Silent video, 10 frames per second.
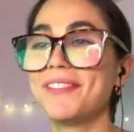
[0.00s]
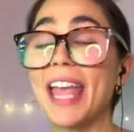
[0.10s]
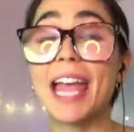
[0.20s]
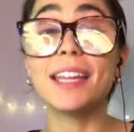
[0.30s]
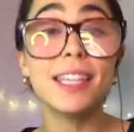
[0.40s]

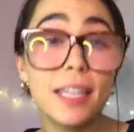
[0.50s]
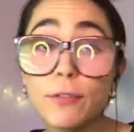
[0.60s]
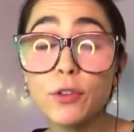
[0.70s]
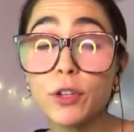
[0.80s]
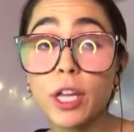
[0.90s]
And
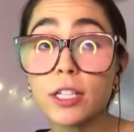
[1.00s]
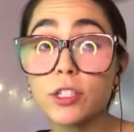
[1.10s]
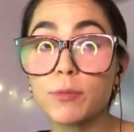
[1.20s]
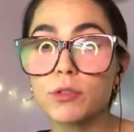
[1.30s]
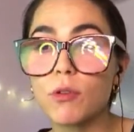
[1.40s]
if you're not
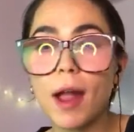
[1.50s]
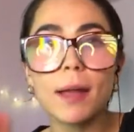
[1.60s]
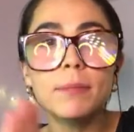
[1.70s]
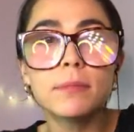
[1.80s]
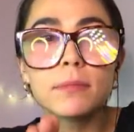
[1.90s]

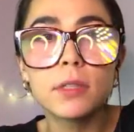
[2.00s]
subscribed,